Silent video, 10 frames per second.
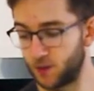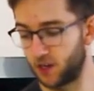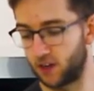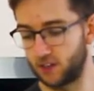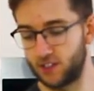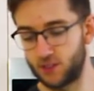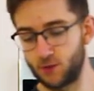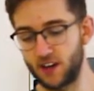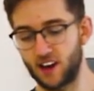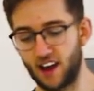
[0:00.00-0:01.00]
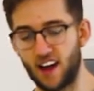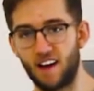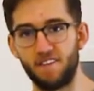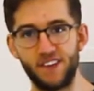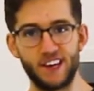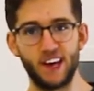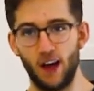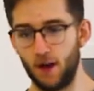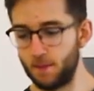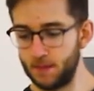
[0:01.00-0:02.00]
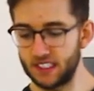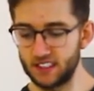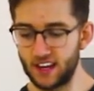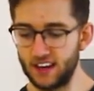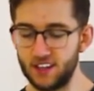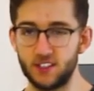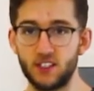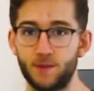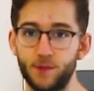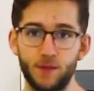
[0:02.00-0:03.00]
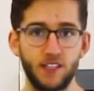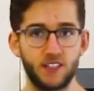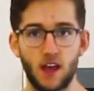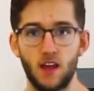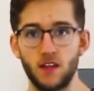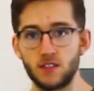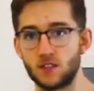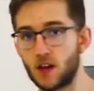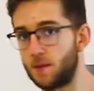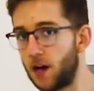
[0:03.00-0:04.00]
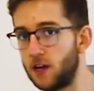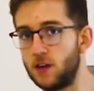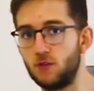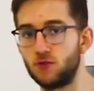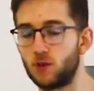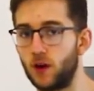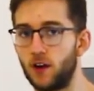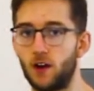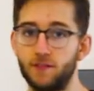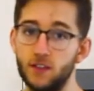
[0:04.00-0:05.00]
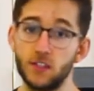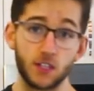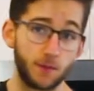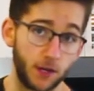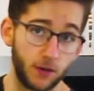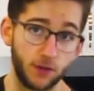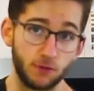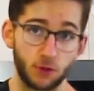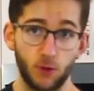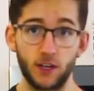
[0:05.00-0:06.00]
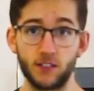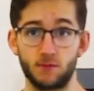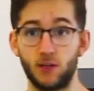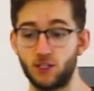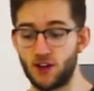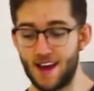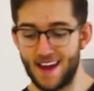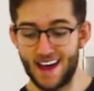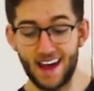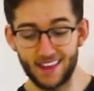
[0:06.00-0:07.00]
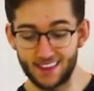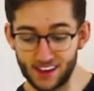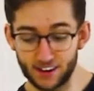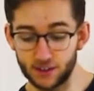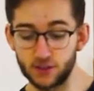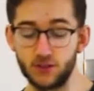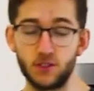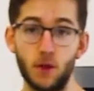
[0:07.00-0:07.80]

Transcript: but not least, we kind of have the miscellaneous supplements. Some I use quite often, some I don't use quite as much, and that includes